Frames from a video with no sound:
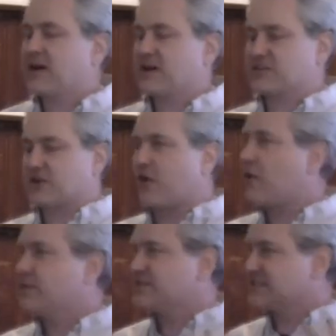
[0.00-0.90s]
Picasso
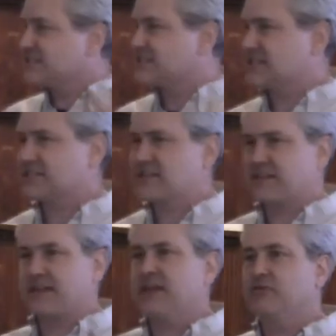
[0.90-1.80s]
always
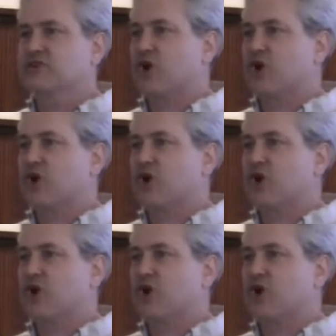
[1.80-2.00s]
insisted that he was